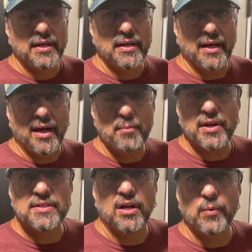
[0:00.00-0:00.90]
Now, I
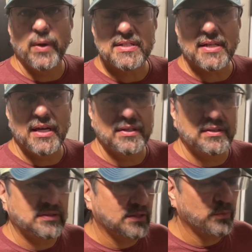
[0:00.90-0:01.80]
bought a tongue weight
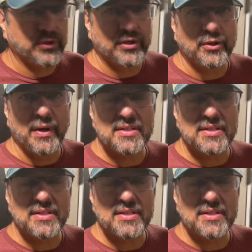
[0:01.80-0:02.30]
scale. We're going to go